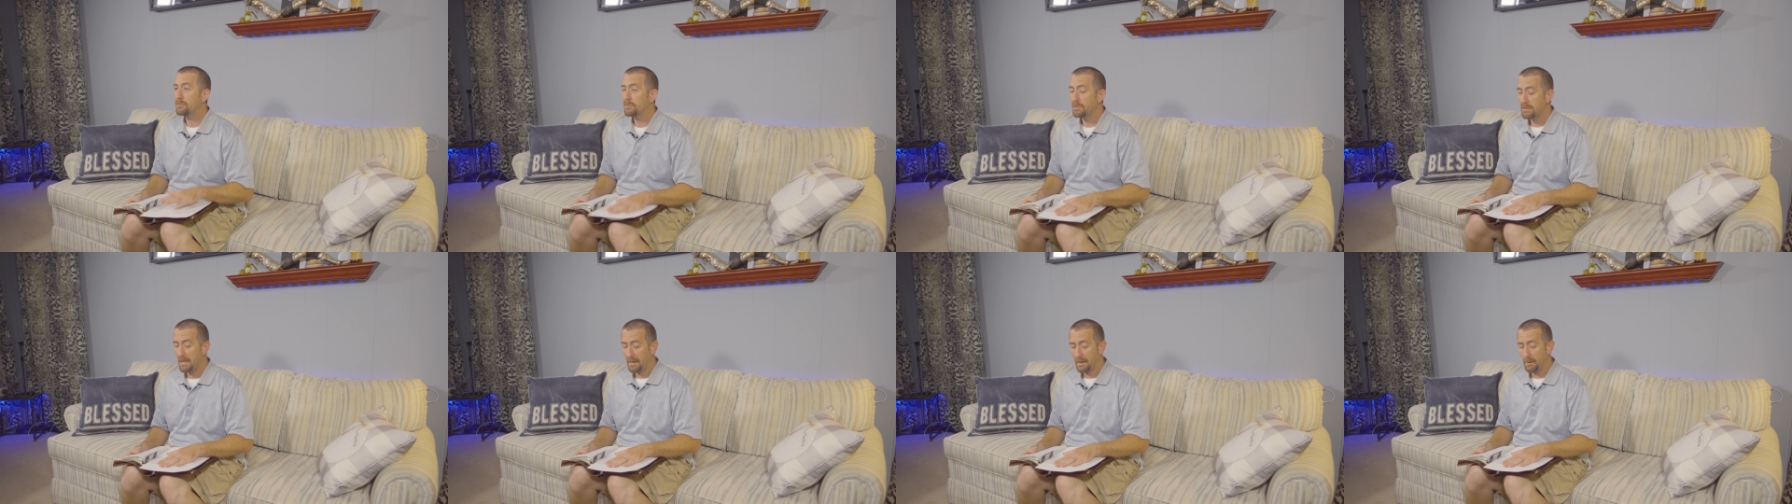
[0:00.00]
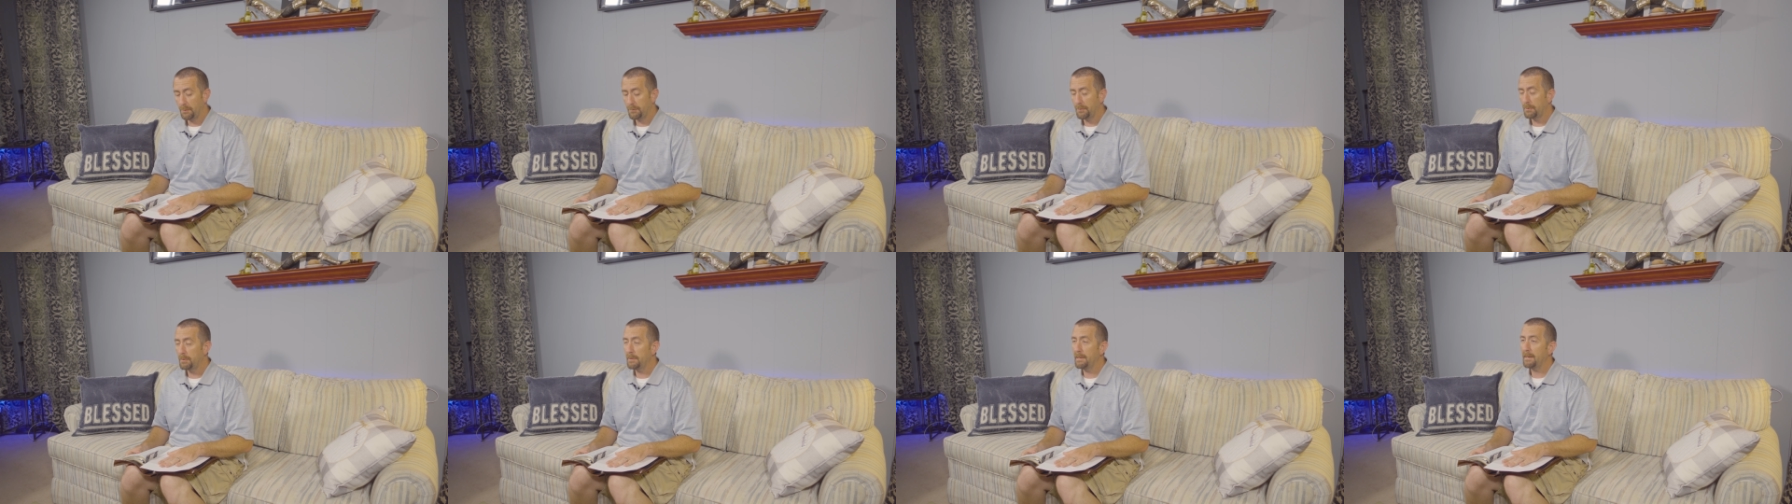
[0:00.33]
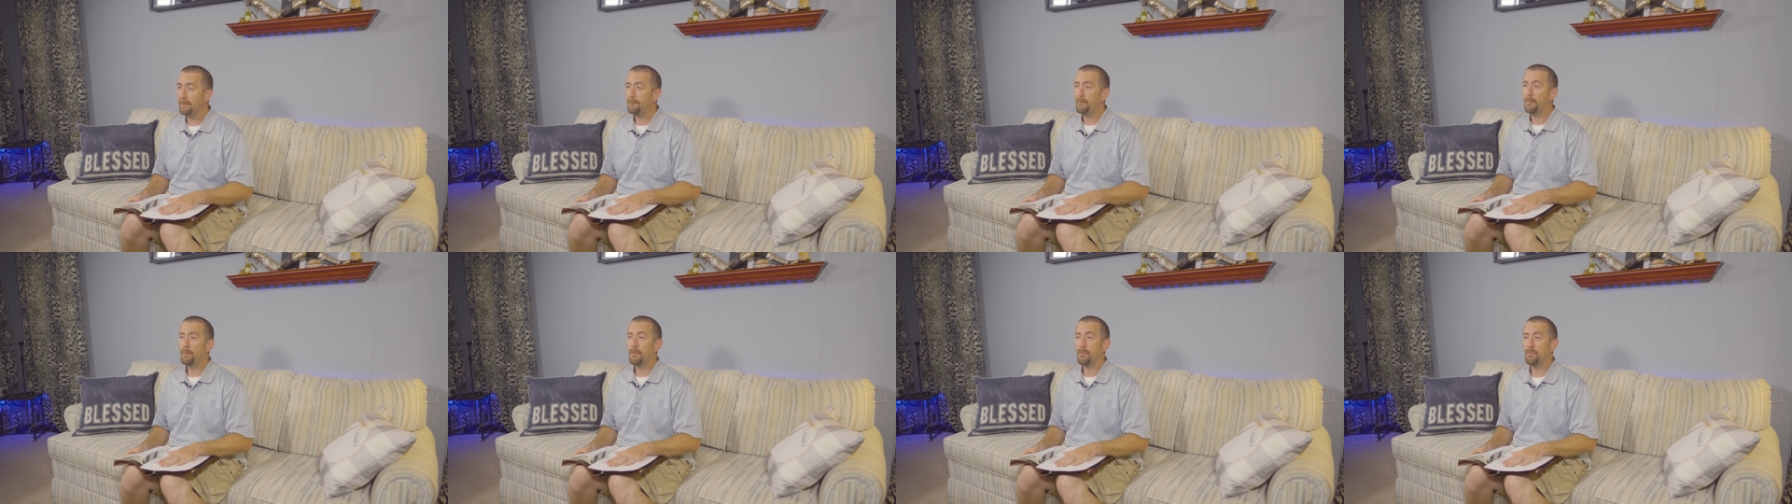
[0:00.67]
check out the
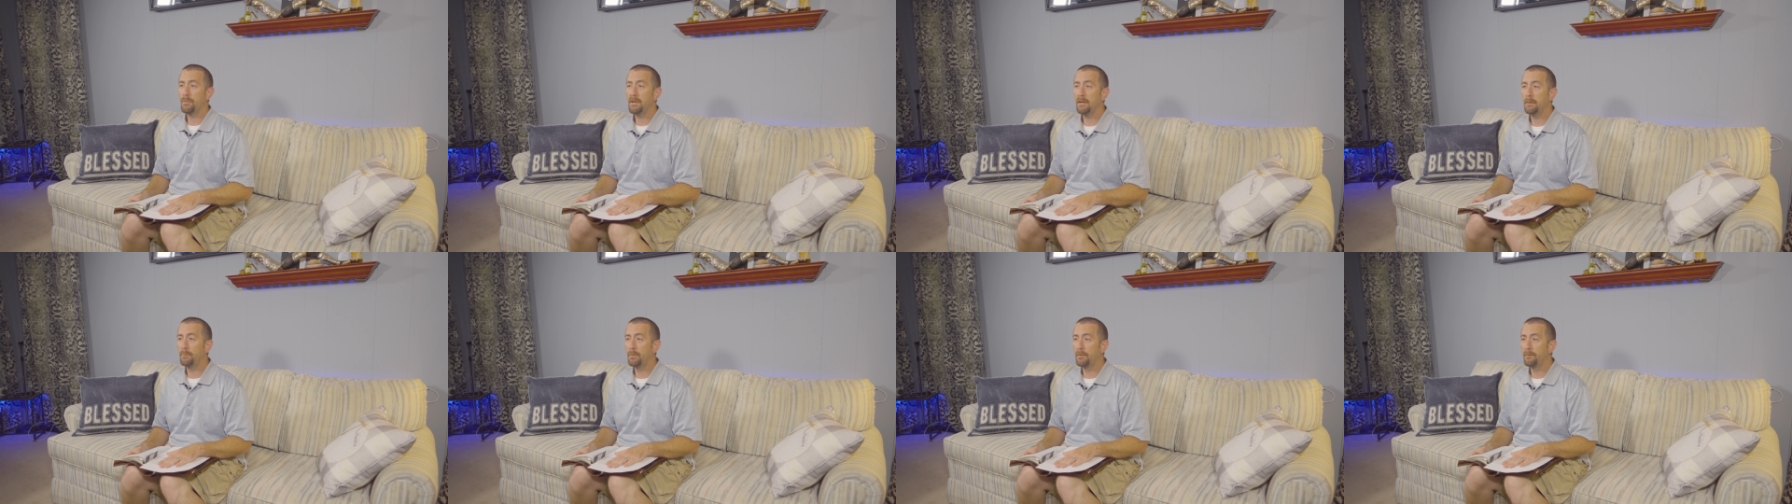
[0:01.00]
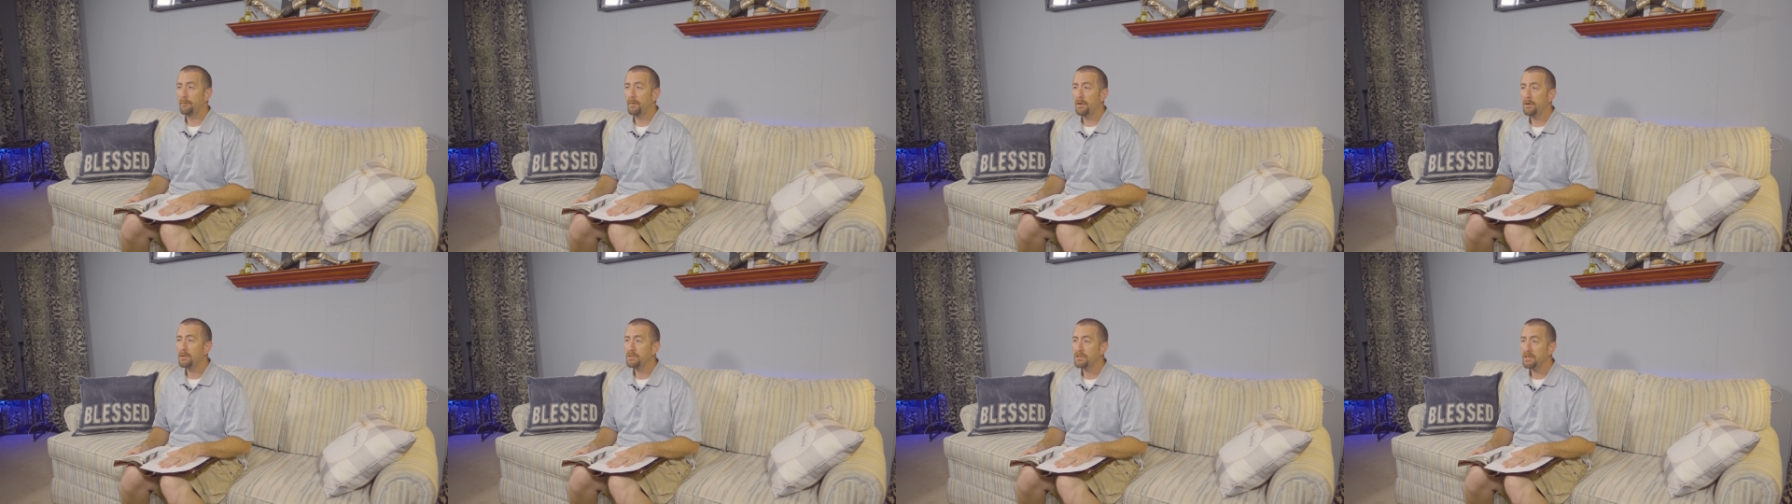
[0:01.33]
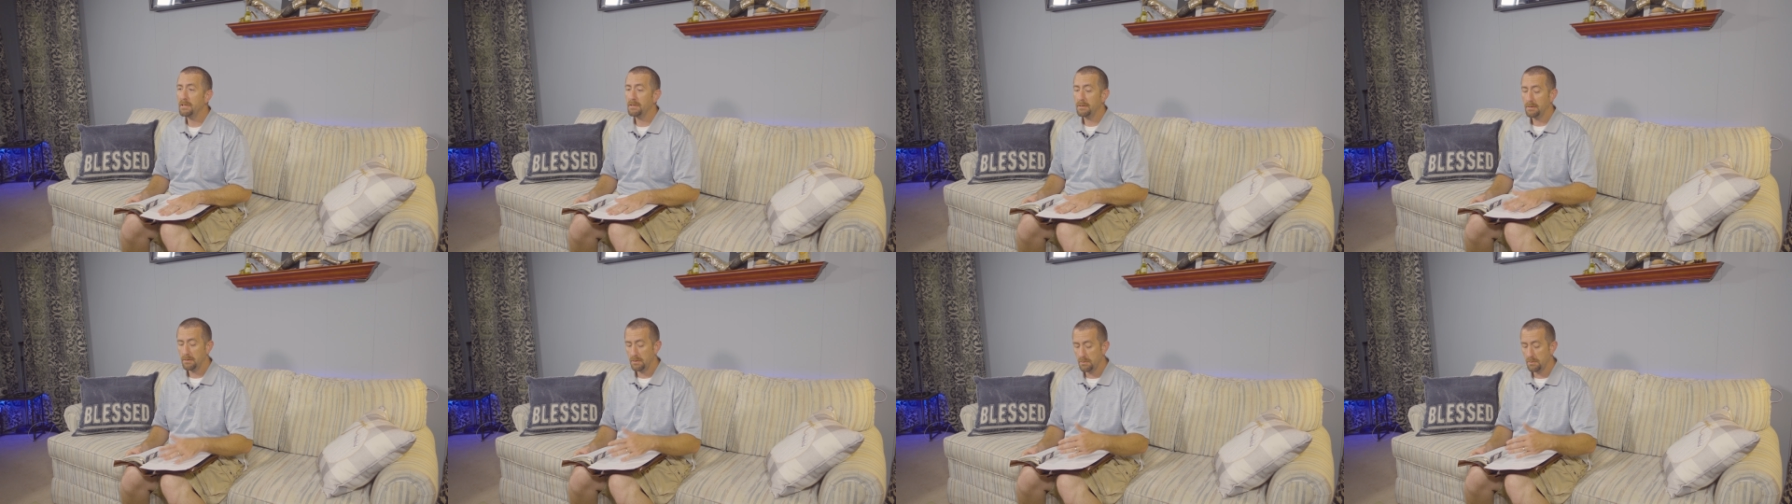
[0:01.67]
link for the readable version.